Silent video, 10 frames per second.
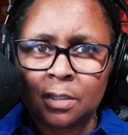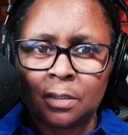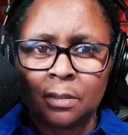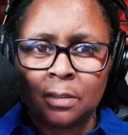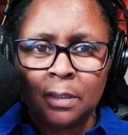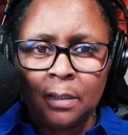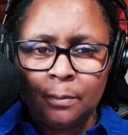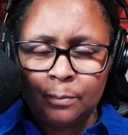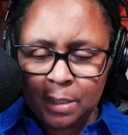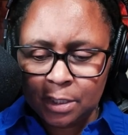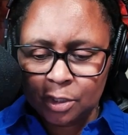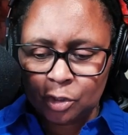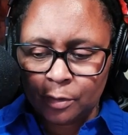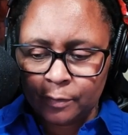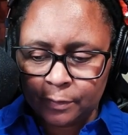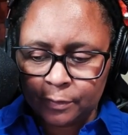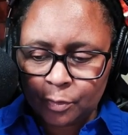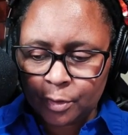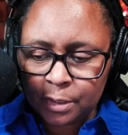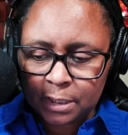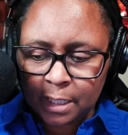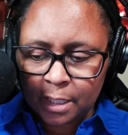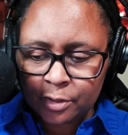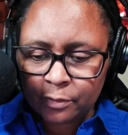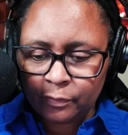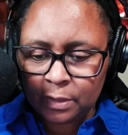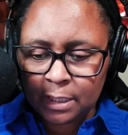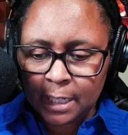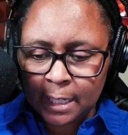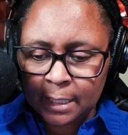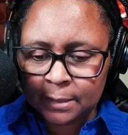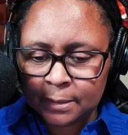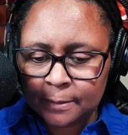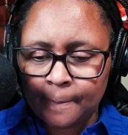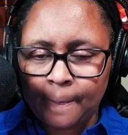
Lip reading: to be conservative. So we're going to say 150 gallons